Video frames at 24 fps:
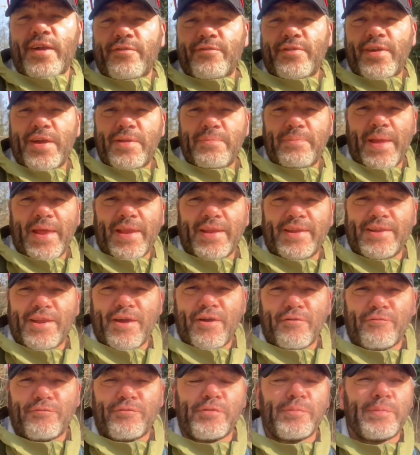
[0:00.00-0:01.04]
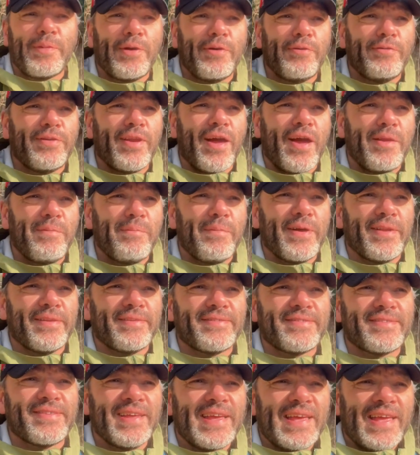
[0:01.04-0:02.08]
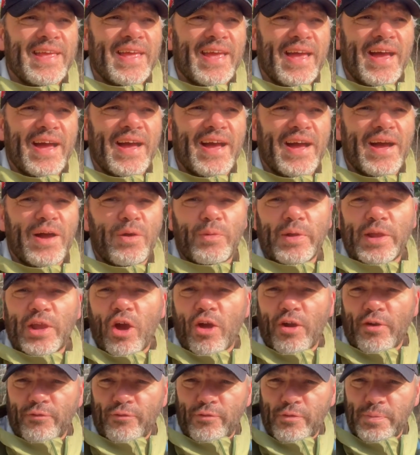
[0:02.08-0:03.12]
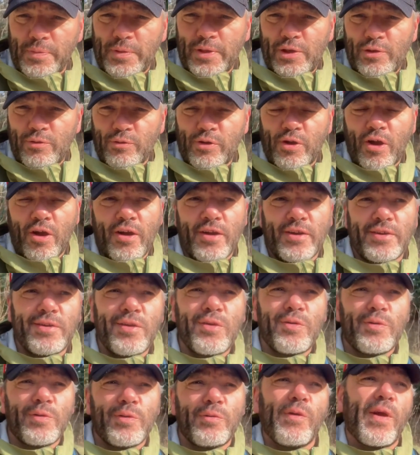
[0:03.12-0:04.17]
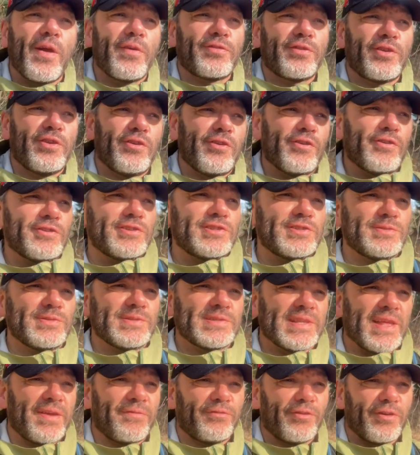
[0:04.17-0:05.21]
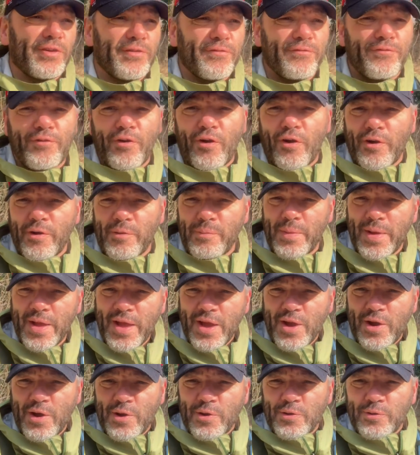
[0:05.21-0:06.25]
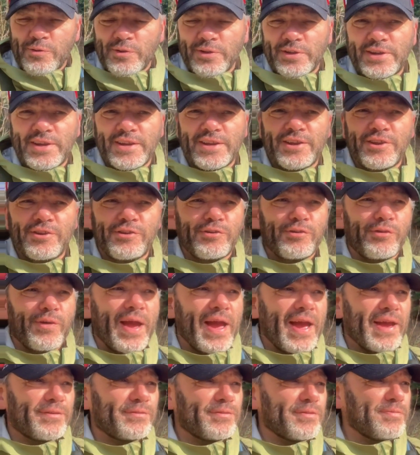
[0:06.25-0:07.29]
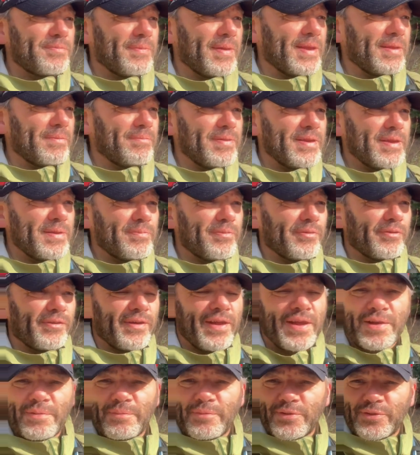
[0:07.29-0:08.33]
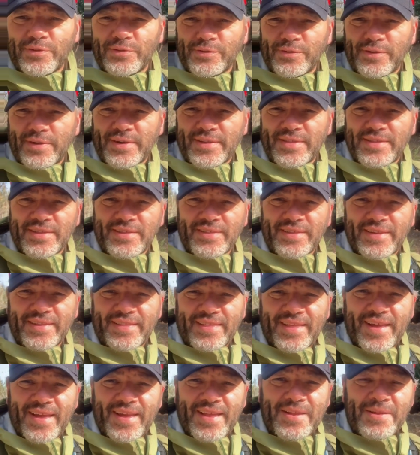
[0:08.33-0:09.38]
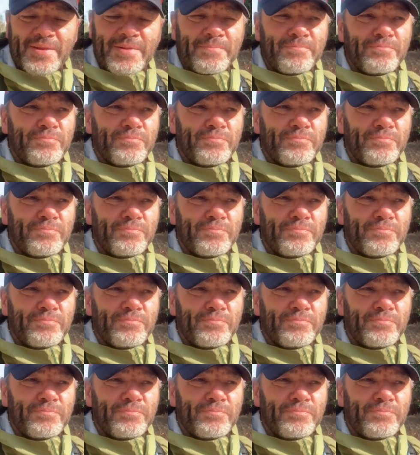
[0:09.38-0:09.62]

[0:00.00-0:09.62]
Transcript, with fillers: I have had Bandit now for about nine months. Uh, we got her from the Yukon. We rescued her. She was left on a farm. Really didn't interact with many people or animals or anything like that.